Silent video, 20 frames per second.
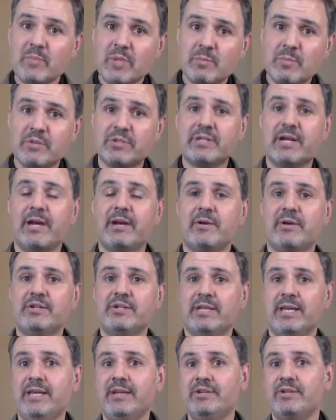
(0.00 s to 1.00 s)
Most higher
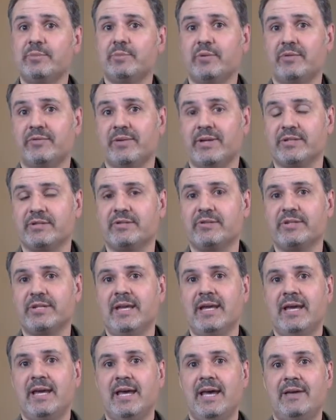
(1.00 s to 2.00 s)
education professors
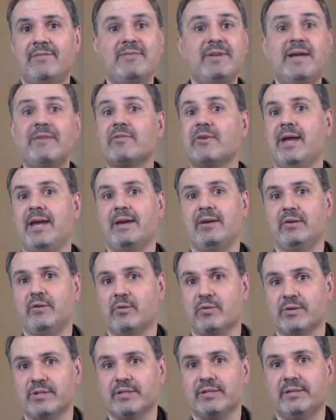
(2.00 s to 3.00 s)
have never had a
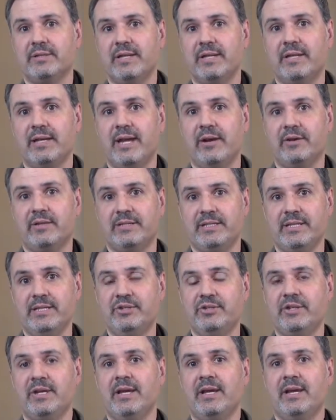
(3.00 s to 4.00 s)
course in how to
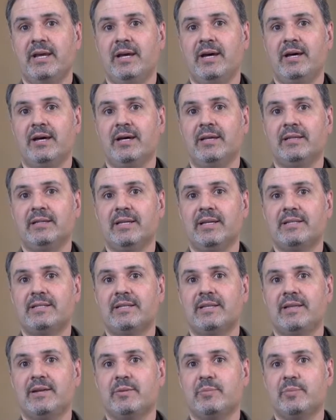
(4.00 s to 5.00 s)
teach uh, unless
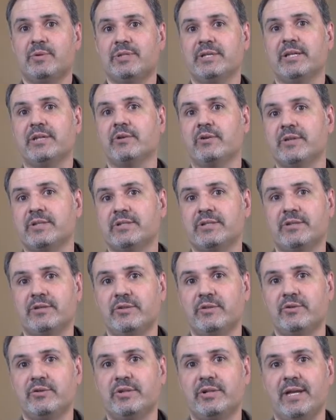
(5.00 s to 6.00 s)
their particular
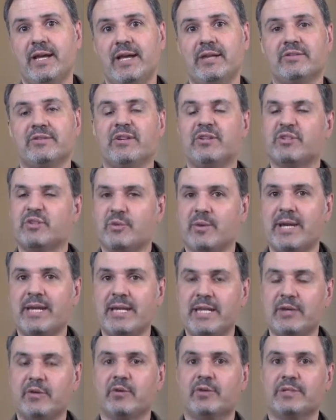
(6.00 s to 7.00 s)
institution has a
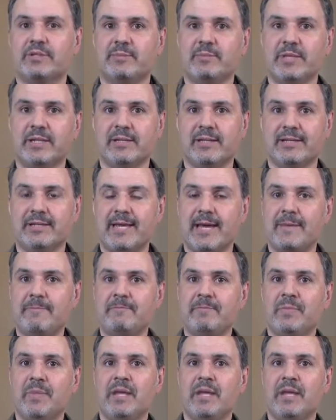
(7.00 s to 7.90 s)
training or something like that.